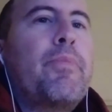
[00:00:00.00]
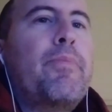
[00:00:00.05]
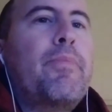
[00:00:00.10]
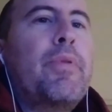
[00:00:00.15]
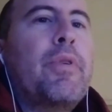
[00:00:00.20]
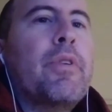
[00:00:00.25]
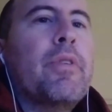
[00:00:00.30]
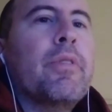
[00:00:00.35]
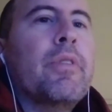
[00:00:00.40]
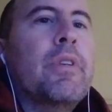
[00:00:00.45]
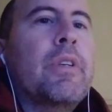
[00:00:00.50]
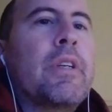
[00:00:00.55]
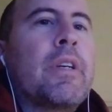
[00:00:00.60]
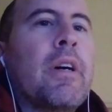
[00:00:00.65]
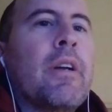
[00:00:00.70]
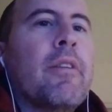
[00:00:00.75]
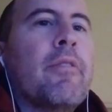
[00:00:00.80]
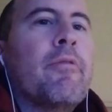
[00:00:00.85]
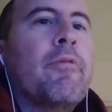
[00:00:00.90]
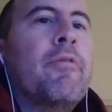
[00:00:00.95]
purely
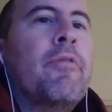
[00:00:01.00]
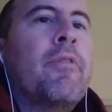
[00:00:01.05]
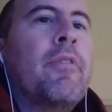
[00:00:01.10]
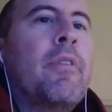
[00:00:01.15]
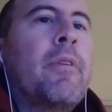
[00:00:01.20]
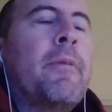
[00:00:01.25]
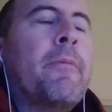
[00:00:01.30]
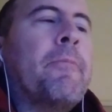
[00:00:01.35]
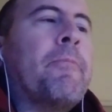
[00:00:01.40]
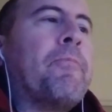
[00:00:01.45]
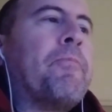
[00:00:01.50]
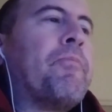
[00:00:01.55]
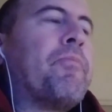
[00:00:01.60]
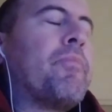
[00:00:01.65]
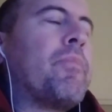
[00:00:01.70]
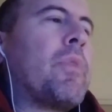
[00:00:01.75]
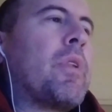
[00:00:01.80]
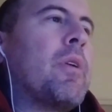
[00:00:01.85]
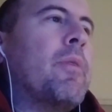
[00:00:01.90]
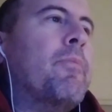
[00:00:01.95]
kind of
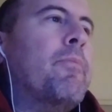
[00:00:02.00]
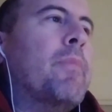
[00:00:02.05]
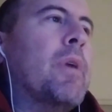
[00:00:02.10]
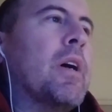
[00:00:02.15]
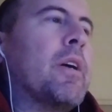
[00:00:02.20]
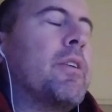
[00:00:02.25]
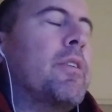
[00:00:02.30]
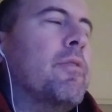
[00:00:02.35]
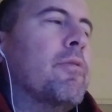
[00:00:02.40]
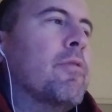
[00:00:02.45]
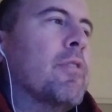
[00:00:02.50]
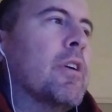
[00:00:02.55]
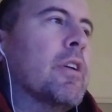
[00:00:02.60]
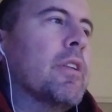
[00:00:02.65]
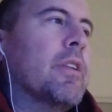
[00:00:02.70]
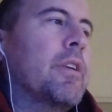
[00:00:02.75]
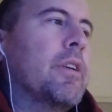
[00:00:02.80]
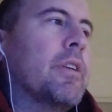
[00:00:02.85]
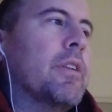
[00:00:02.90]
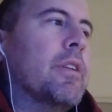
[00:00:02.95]

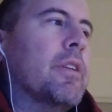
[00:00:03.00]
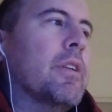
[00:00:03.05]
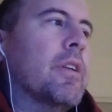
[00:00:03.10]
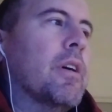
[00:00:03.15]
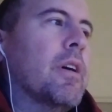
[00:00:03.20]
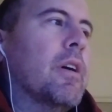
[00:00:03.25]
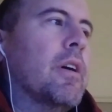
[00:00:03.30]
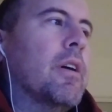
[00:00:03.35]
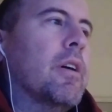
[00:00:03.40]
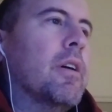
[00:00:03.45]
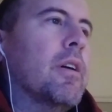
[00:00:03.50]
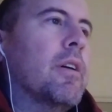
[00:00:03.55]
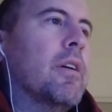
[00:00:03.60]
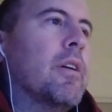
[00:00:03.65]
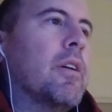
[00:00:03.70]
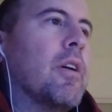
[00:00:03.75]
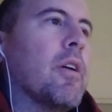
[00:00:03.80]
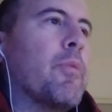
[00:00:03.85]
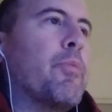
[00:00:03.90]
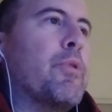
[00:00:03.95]
Machiavellian
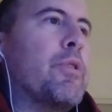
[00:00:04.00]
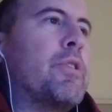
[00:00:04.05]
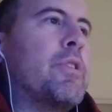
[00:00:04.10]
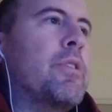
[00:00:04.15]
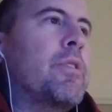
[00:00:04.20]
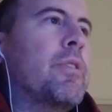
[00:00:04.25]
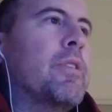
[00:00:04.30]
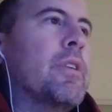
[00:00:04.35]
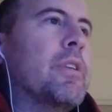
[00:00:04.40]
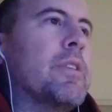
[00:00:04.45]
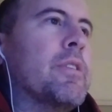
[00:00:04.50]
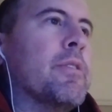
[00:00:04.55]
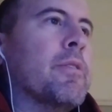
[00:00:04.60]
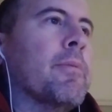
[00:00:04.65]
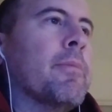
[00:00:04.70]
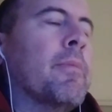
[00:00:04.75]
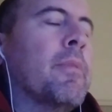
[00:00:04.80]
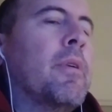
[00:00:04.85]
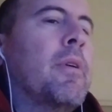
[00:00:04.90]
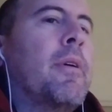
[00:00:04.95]

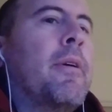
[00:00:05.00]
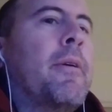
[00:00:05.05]
opportunism.